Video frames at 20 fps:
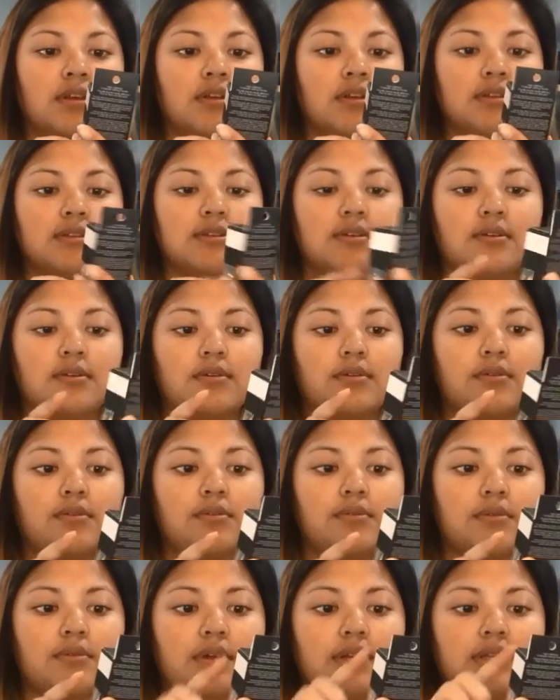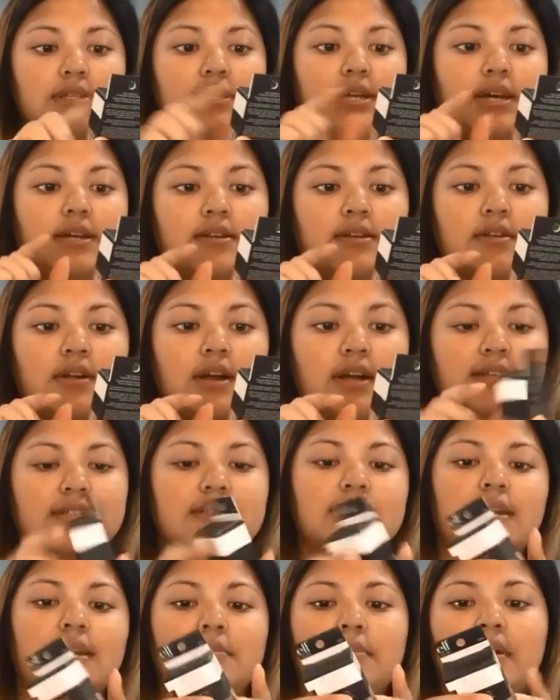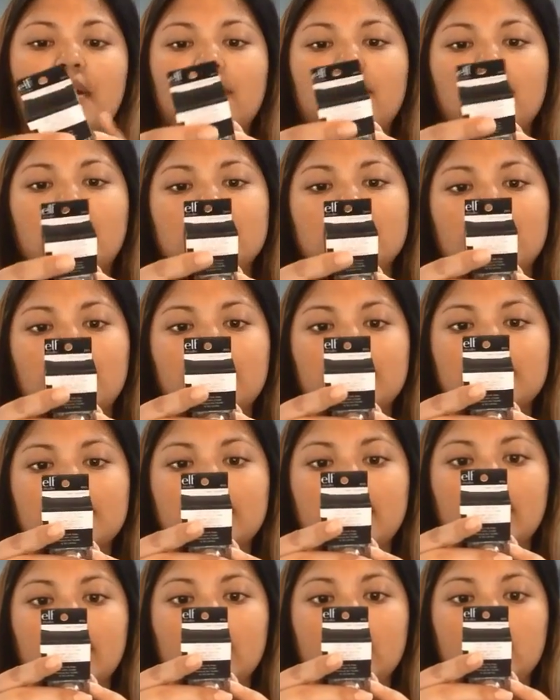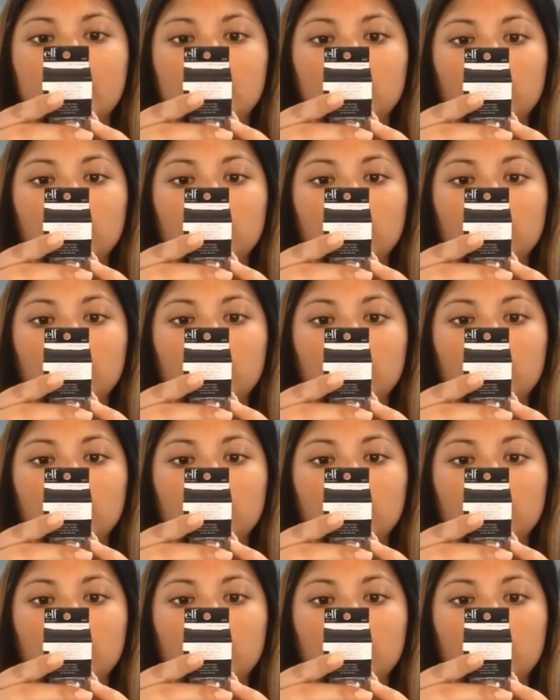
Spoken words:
So it's an under eye setting powder, as I was saying.